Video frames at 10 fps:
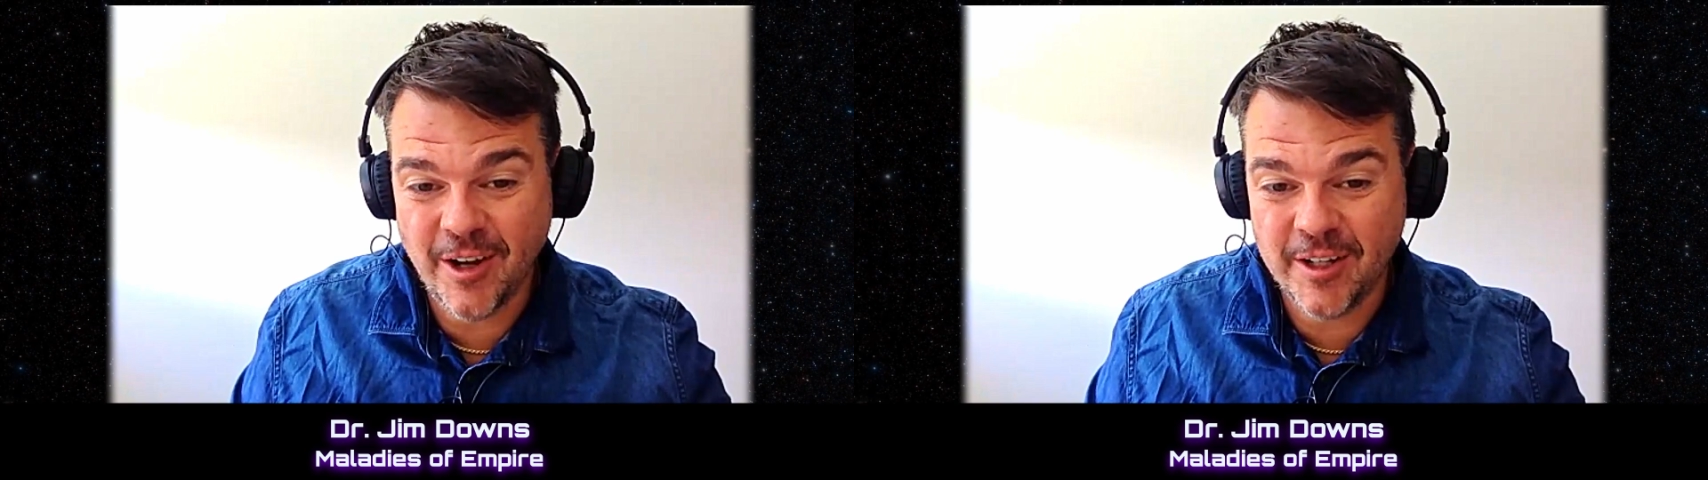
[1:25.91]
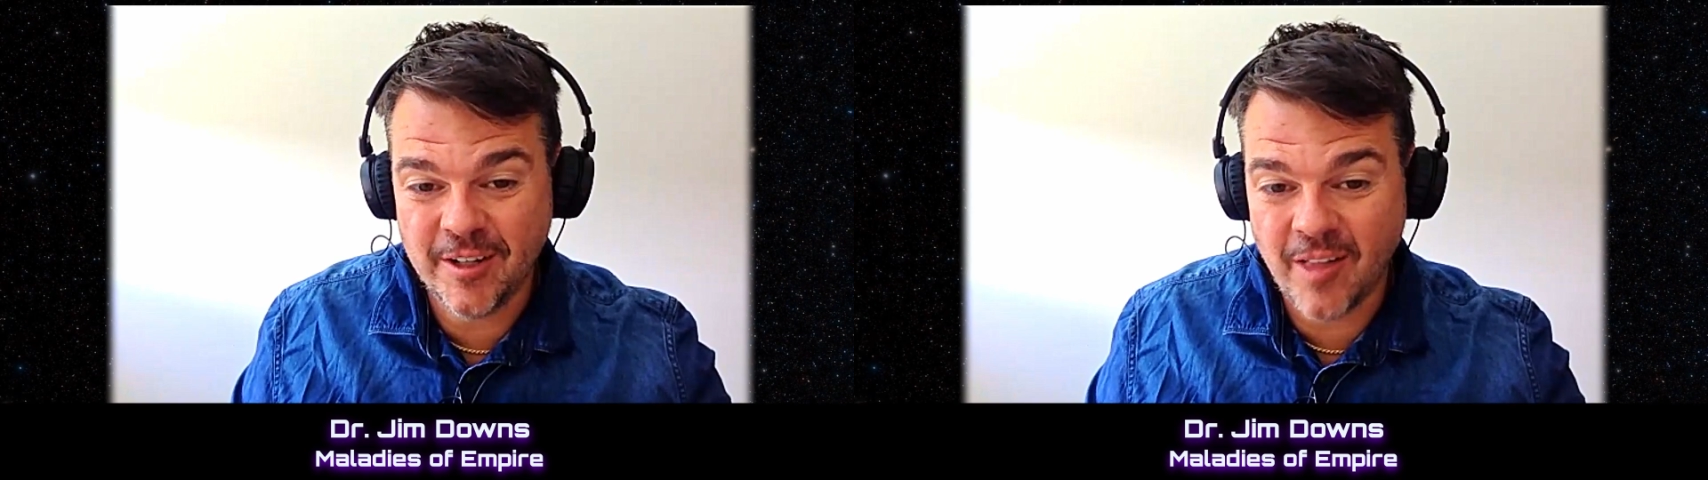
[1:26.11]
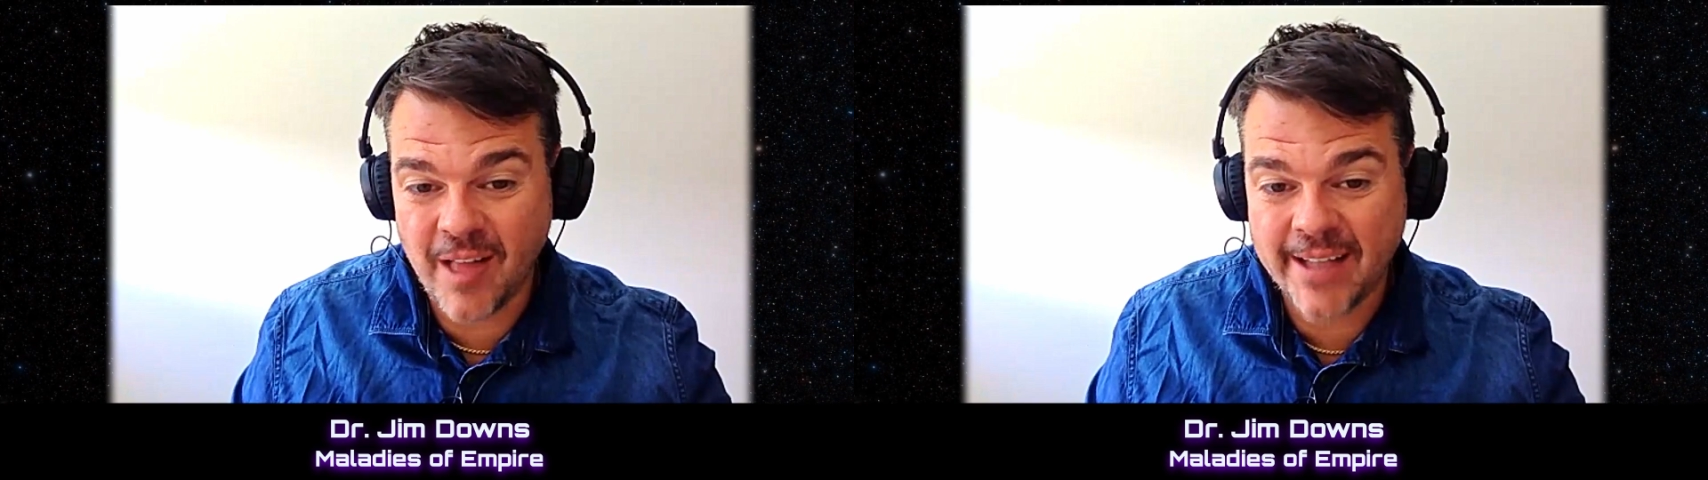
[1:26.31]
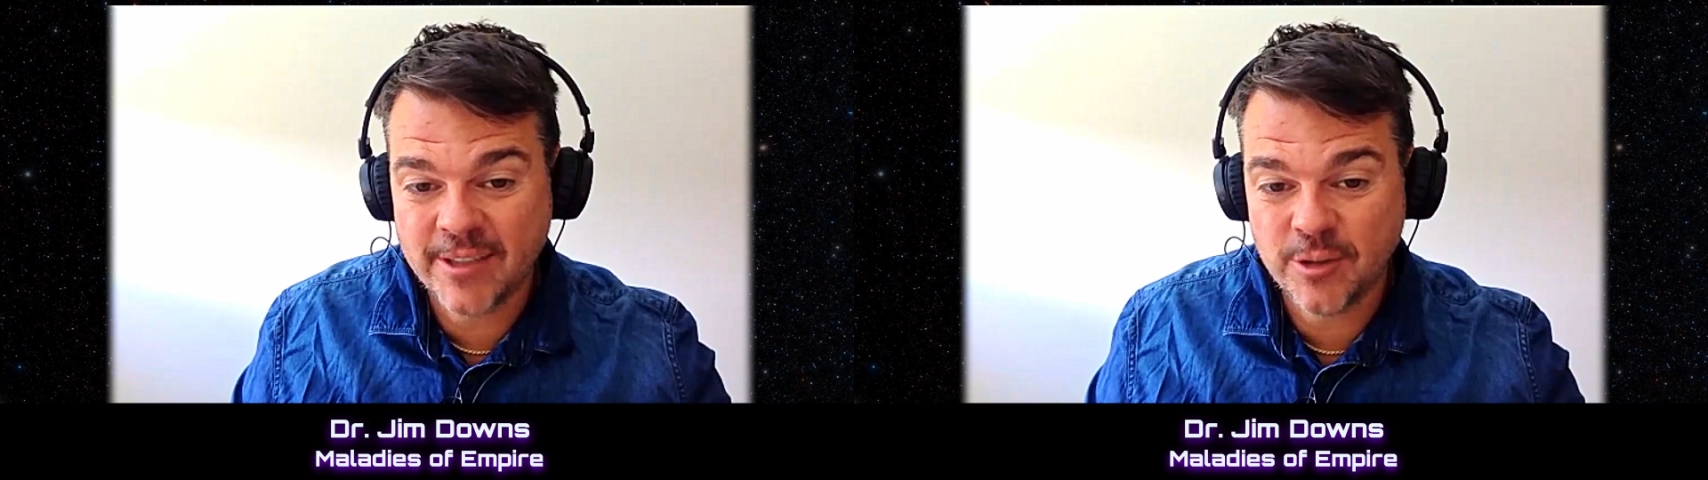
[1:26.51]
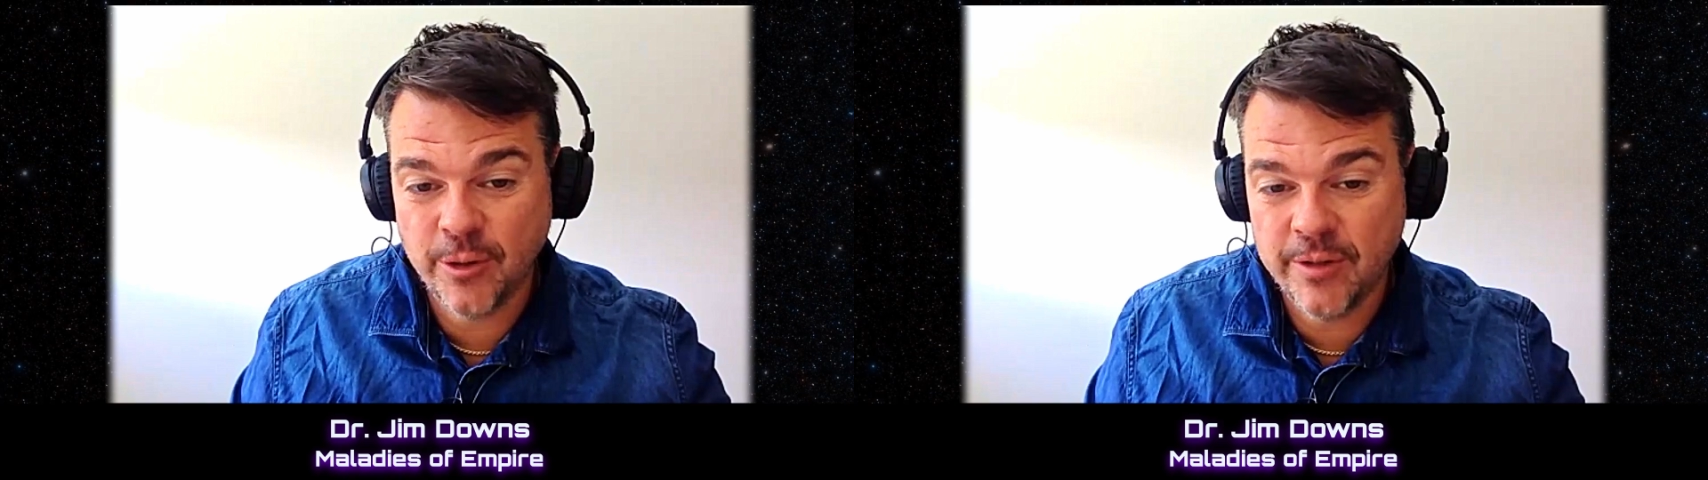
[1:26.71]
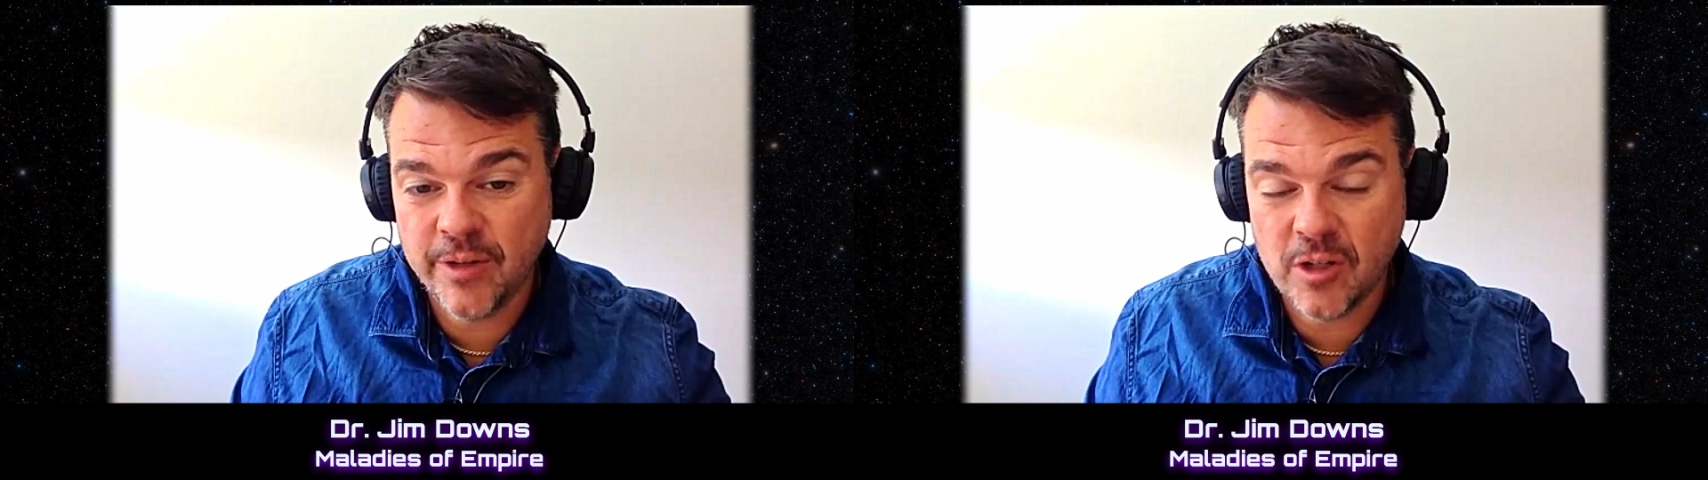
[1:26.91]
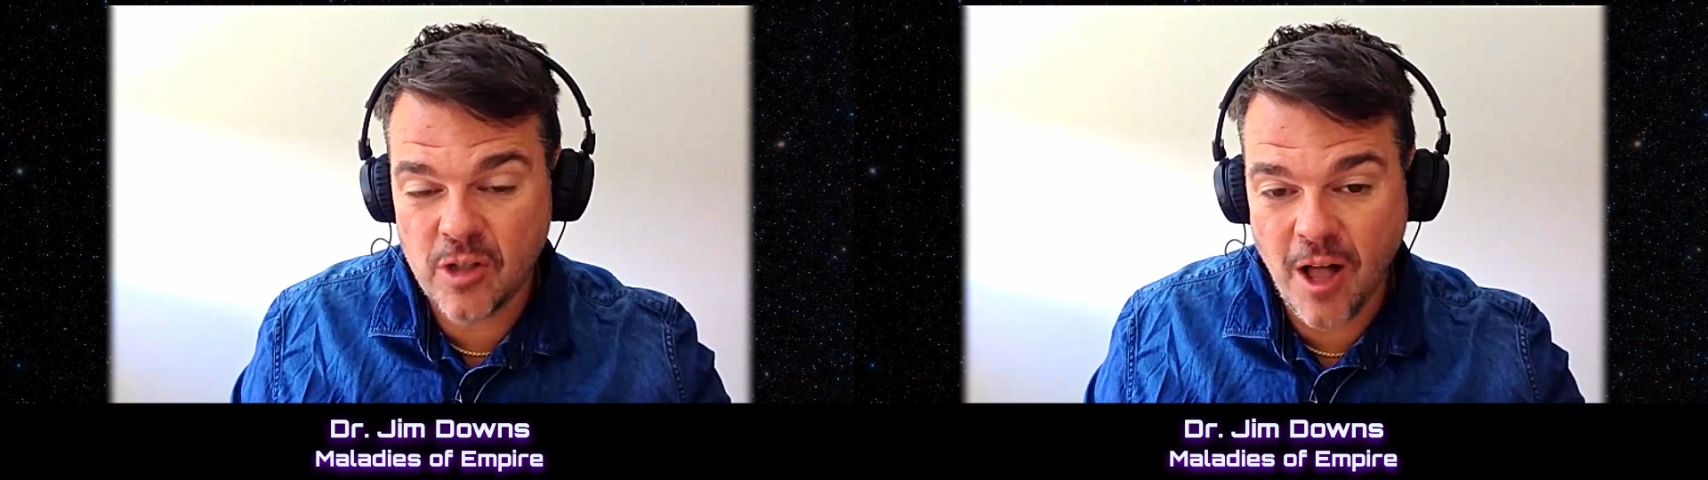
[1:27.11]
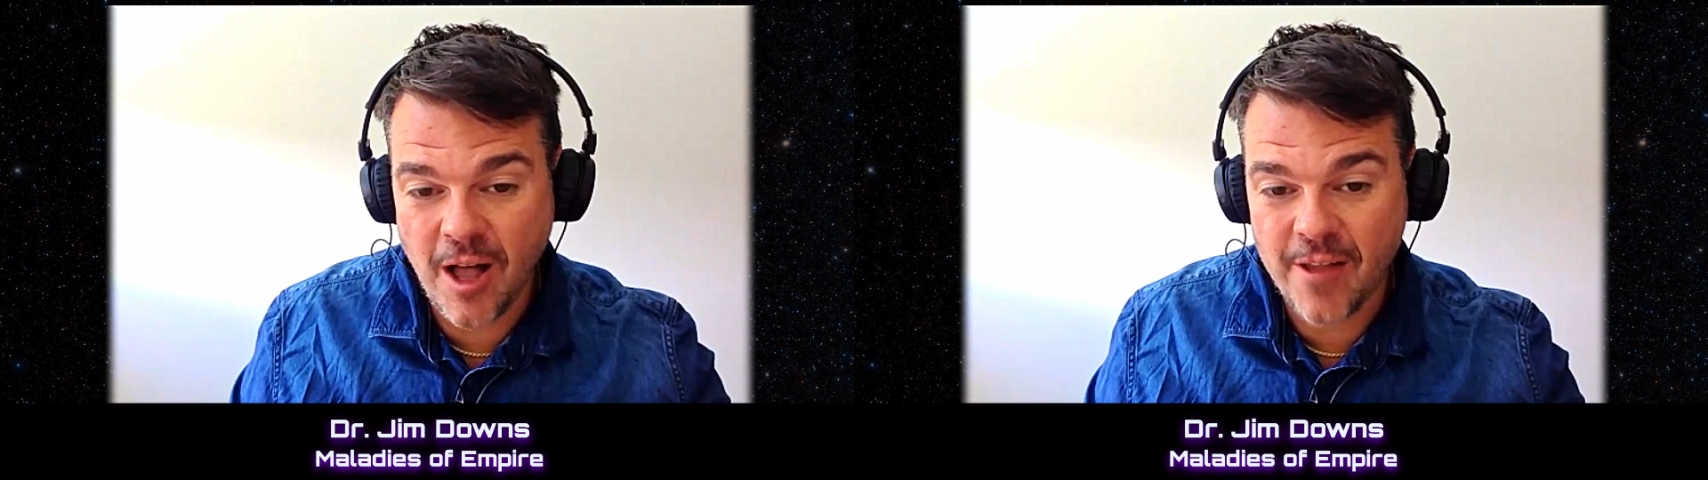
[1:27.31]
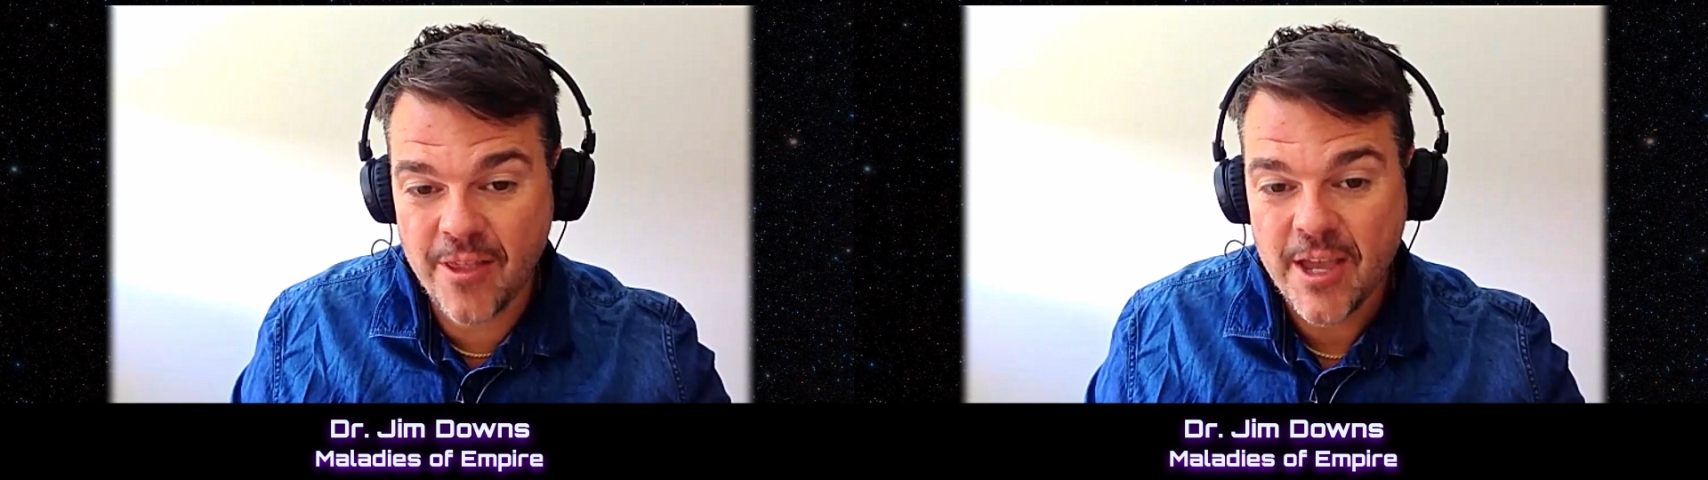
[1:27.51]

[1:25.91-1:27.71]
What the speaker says: on glass or even cloth.